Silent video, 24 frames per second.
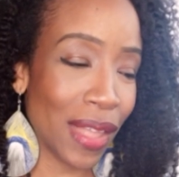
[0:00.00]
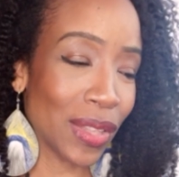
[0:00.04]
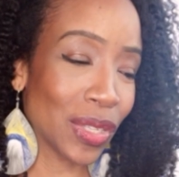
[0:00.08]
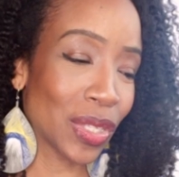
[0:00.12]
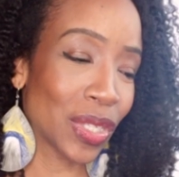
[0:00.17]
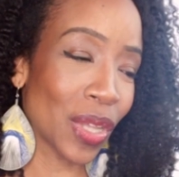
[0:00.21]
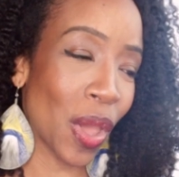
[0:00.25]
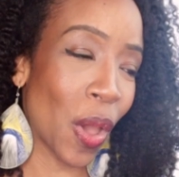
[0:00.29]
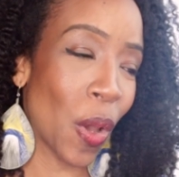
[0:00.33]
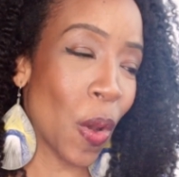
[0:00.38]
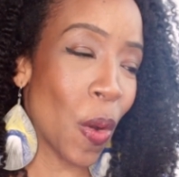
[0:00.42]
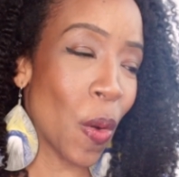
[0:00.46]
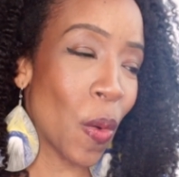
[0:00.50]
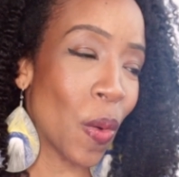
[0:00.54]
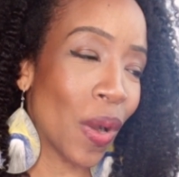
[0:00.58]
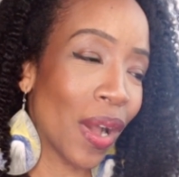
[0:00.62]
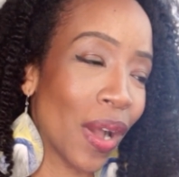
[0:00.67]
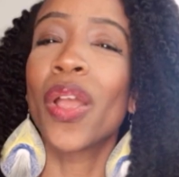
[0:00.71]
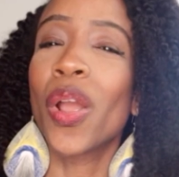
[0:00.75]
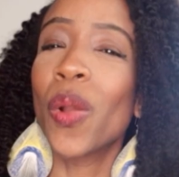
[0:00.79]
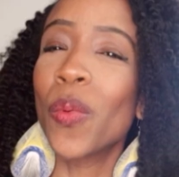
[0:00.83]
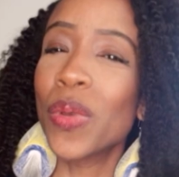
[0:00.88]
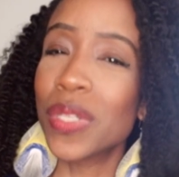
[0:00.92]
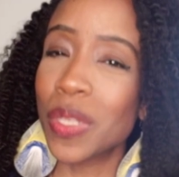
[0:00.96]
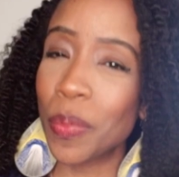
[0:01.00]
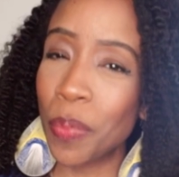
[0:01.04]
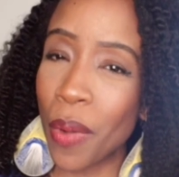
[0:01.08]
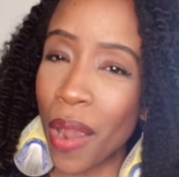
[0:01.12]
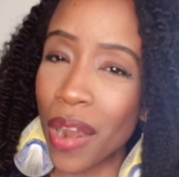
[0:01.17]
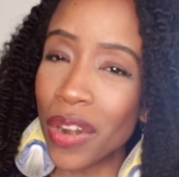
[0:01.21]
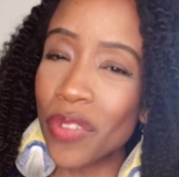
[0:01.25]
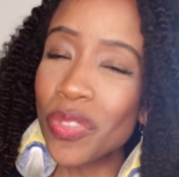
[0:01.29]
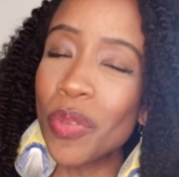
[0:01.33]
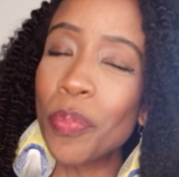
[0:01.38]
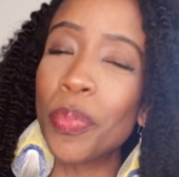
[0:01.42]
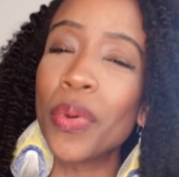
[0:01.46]
And so there was a
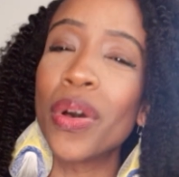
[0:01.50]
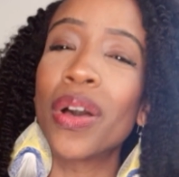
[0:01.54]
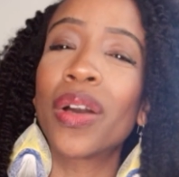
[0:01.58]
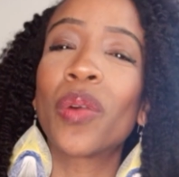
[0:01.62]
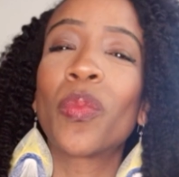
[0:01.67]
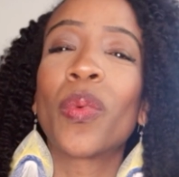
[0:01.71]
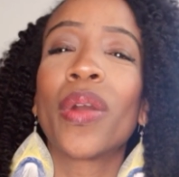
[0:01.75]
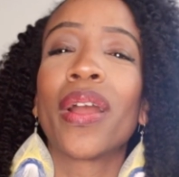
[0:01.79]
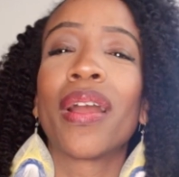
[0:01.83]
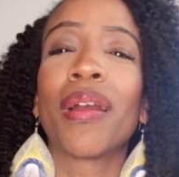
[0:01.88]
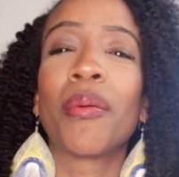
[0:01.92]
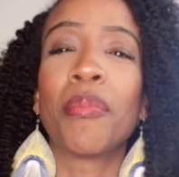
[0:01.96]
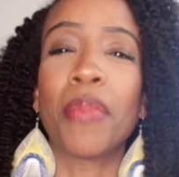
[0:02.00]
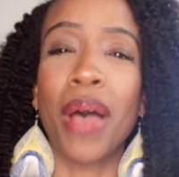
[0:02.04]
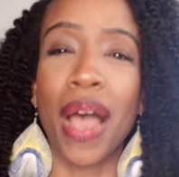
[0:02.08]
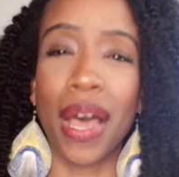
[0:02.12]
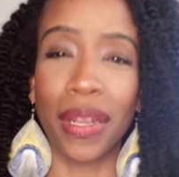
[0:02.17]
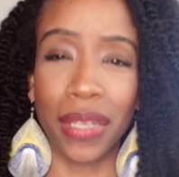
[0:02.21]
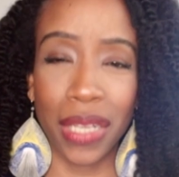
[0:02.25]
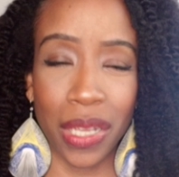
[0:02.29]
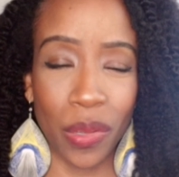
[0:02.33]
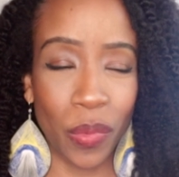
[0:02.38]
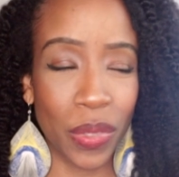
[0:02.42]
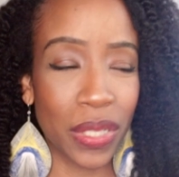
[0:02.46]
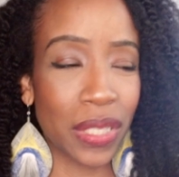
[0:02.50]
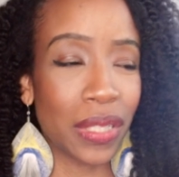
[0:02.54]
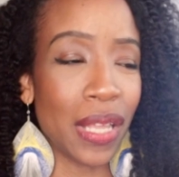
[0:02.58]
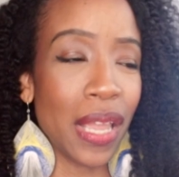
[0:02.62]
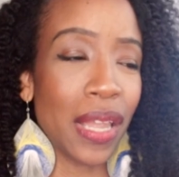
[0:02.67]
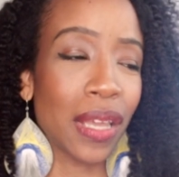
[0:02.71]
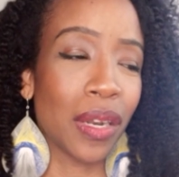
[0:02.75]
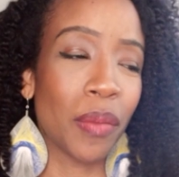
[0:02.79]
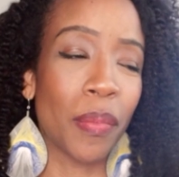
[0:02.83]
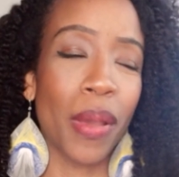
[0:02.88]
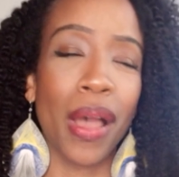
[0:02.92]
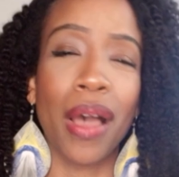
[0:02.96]
part of the book where Molly was
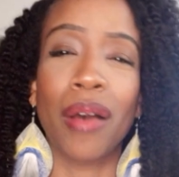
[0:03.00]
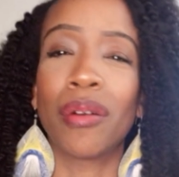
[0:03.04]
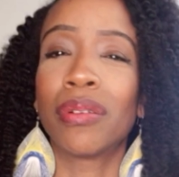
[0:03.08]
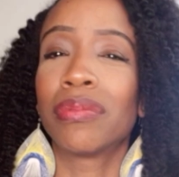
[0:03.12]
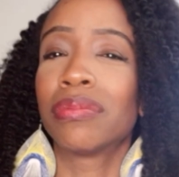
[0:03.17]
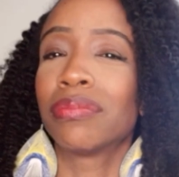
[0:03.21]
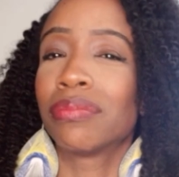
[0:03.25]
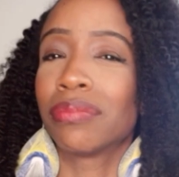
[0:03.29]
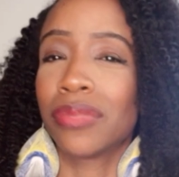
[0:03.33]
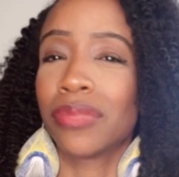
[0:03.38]
thinking about